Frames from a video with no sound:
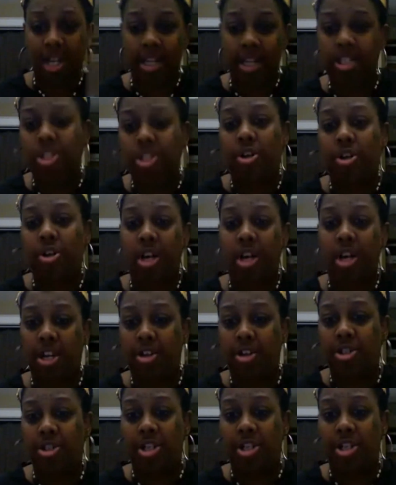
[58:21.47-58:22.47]
cleanse your
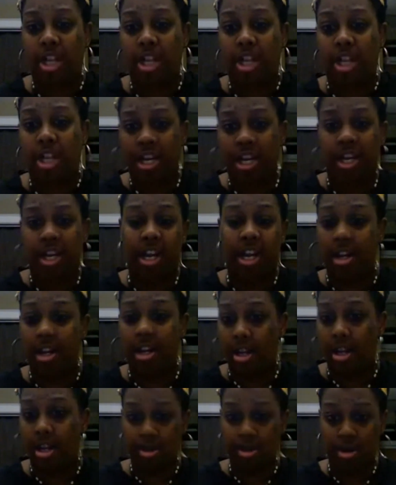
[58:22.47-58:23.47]
energetic,
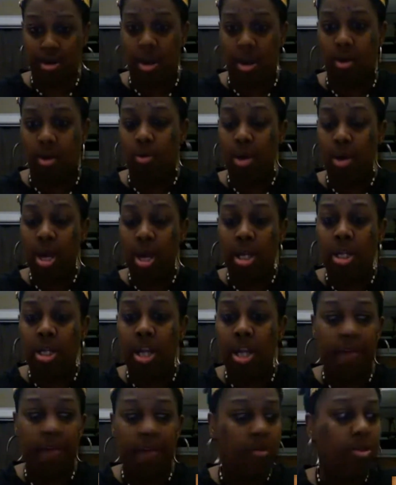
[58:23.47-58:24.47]

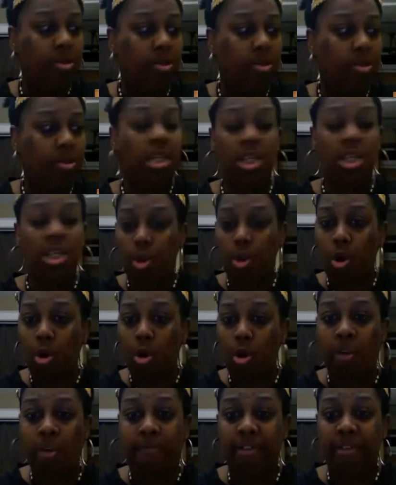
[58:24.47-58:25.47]
levels, get your
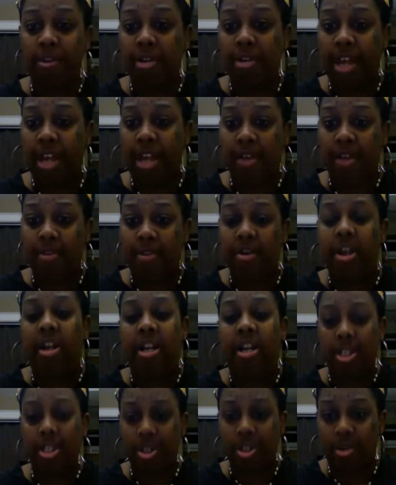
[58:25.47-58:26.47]
auric field together,
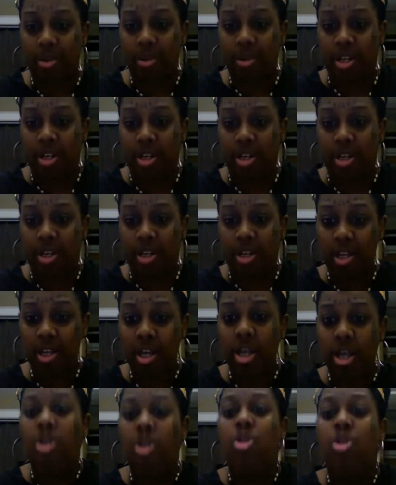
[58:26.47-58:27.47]
and let's do this. Just
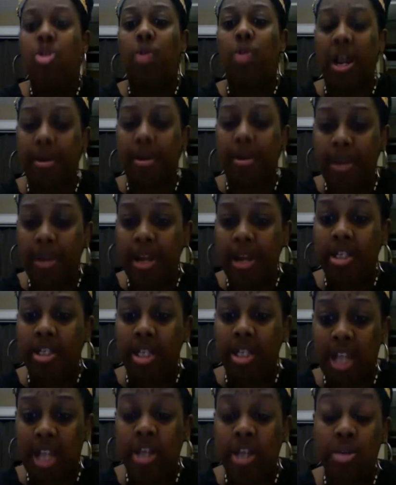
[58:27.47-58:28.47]

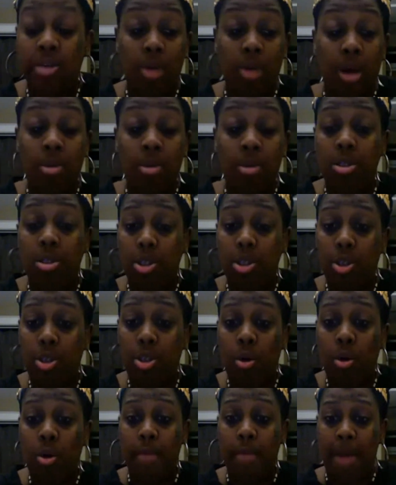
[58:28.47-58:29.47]
like you go to the store
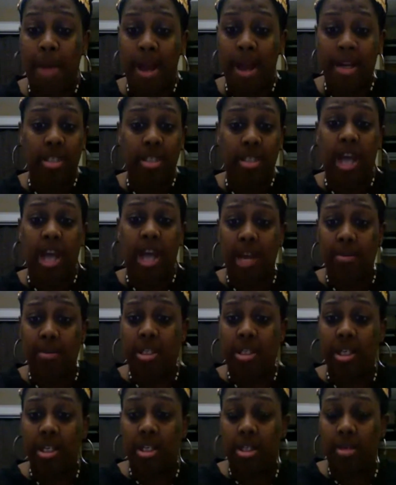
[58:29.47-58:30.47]
and buy these game
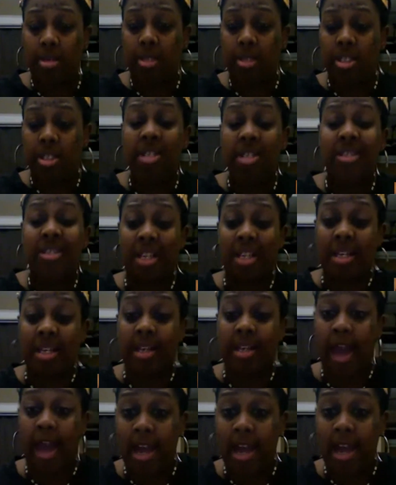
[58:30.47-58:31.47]
systems, this is a
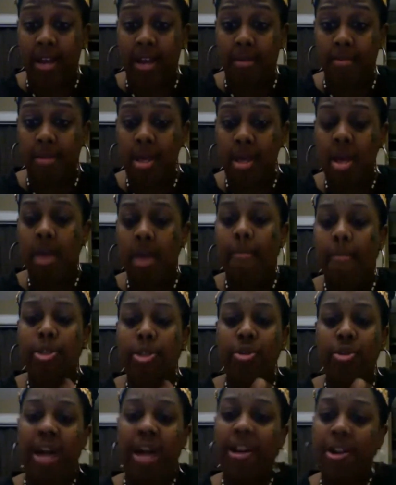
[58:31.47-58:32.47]
game, but you got
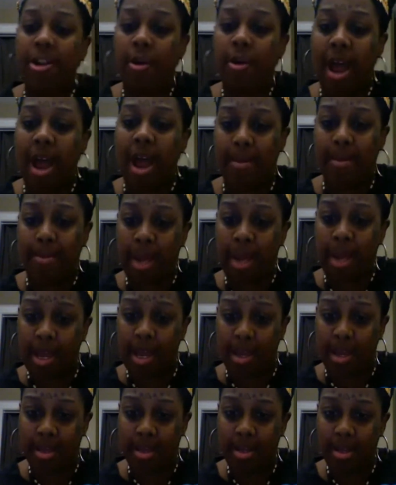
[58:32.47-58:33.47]
to know how to play it.